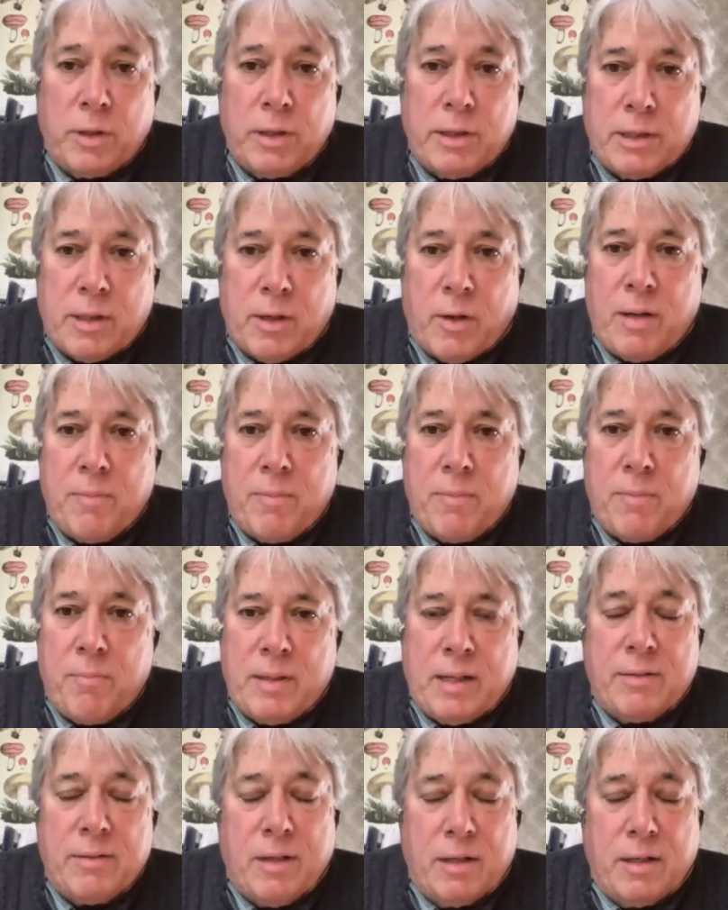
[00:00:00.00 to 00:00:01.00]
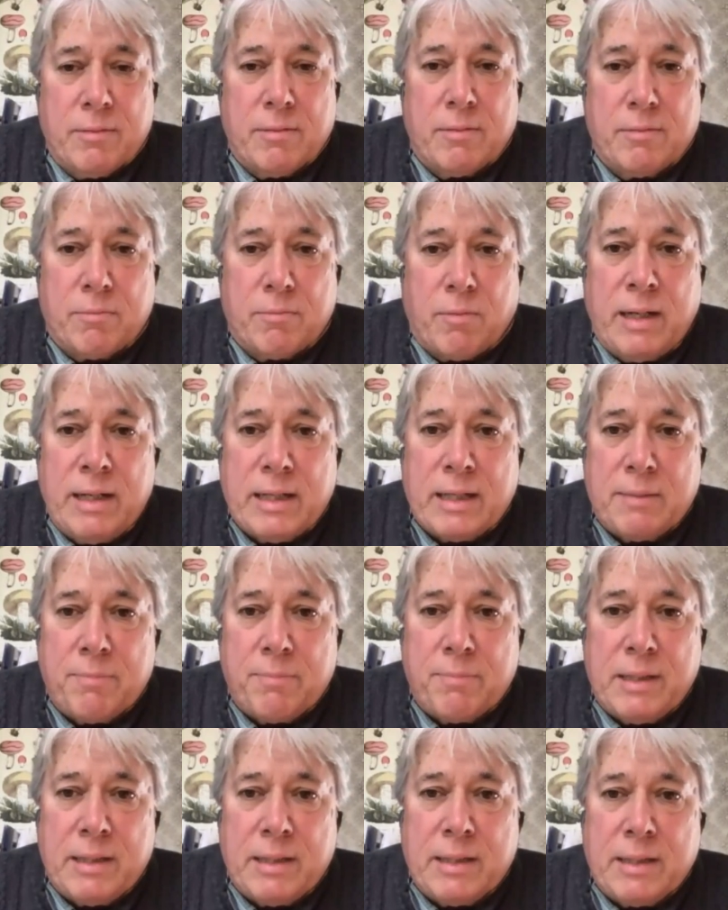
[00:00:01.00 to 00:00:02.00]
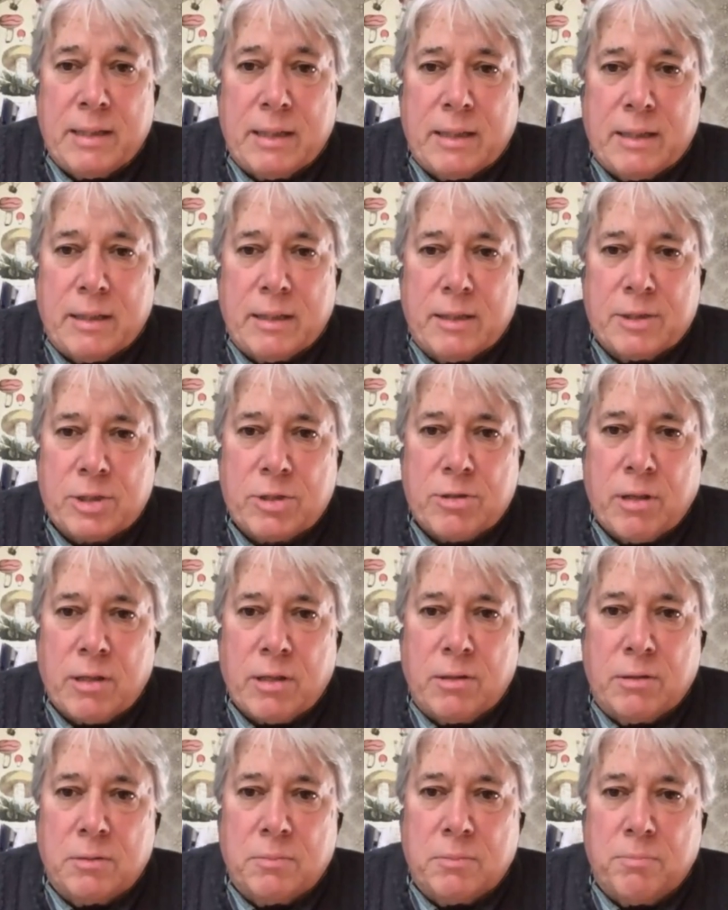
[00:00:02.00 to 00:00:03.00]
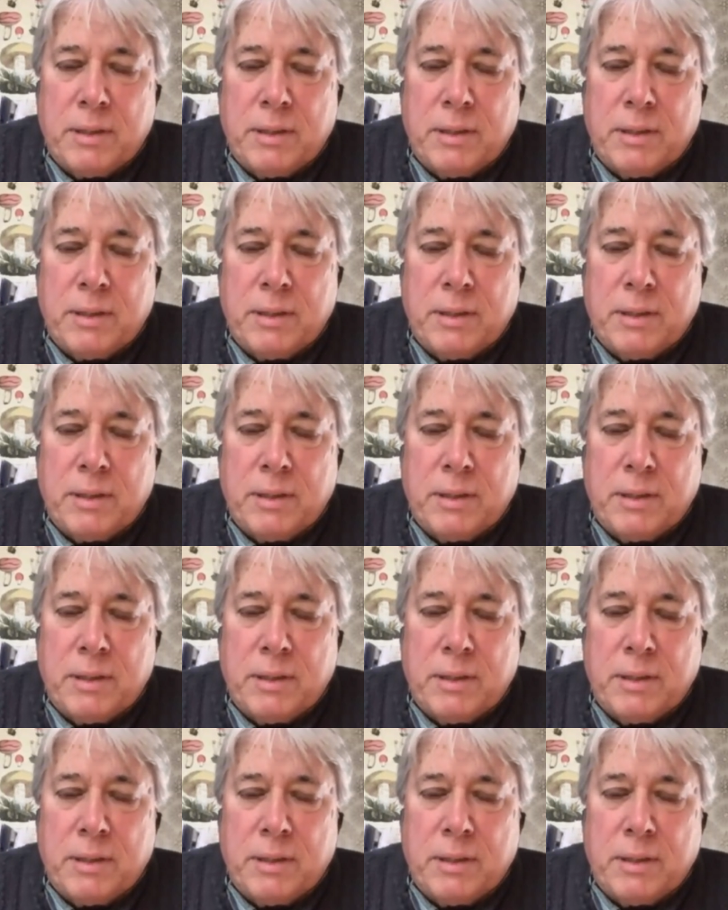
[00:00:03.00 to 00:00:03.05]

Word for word: You know, I mean, uh, uh, writing can be uh, a struggle,